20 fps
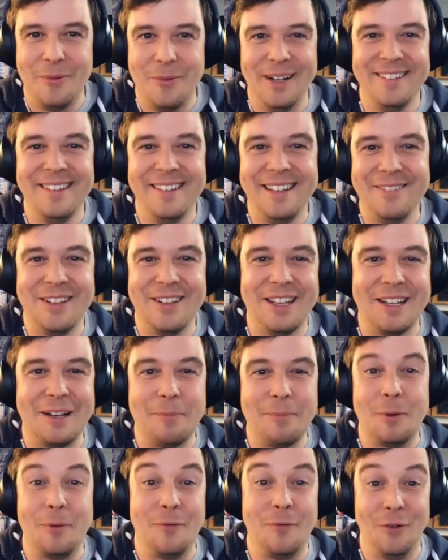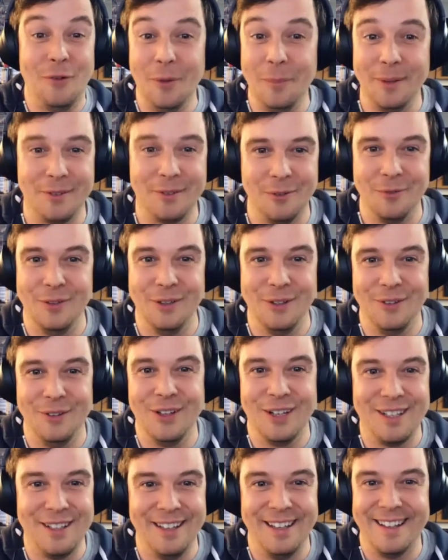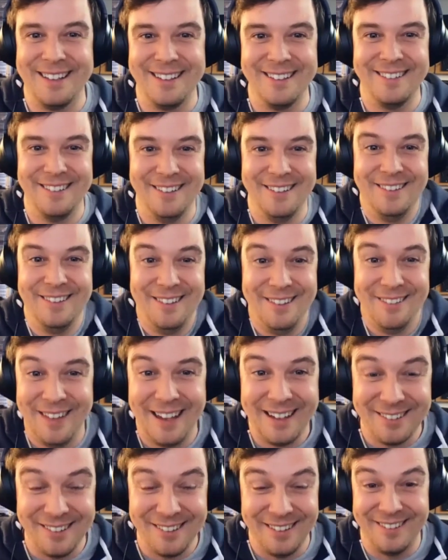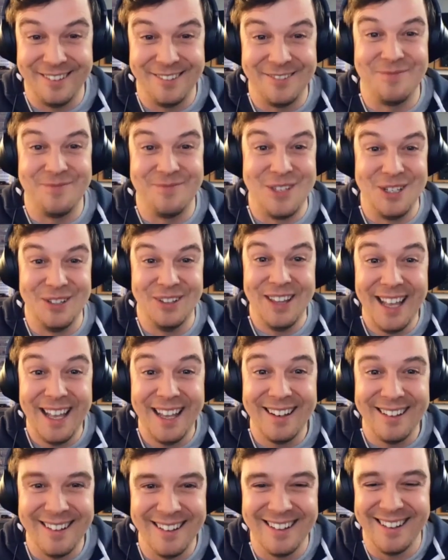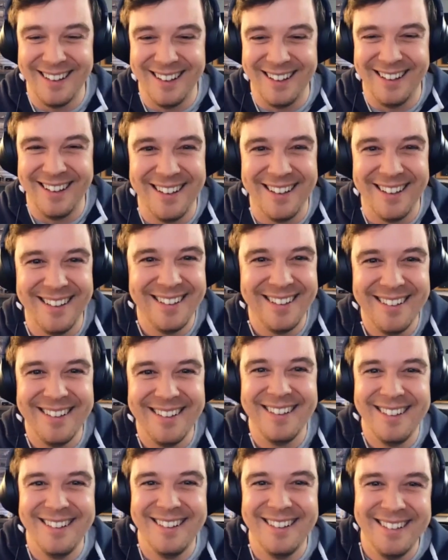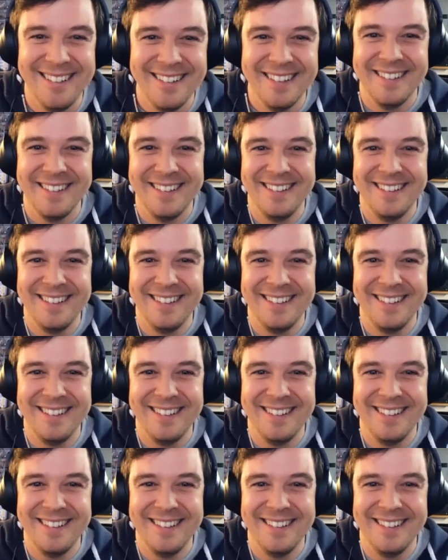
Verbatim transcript: what does yeah. even like a performance review look like? Do you, do you actually do that? Yeah,